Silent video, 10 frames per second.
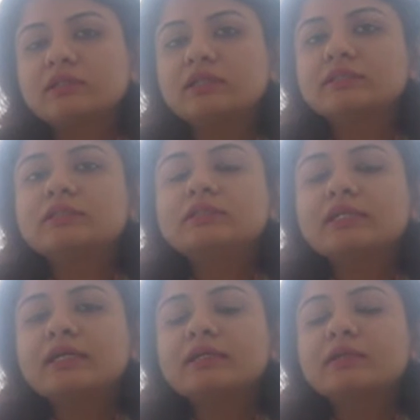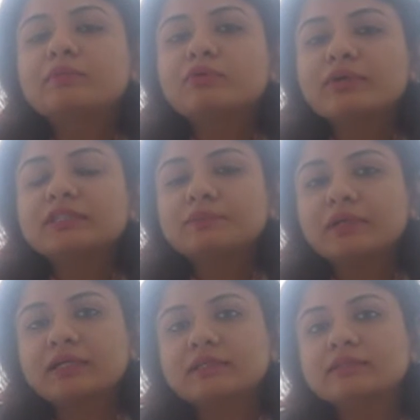does is that it prevents
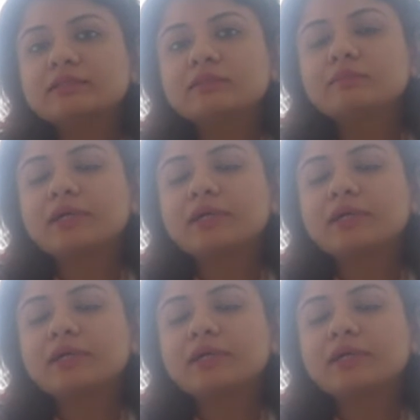pregnancy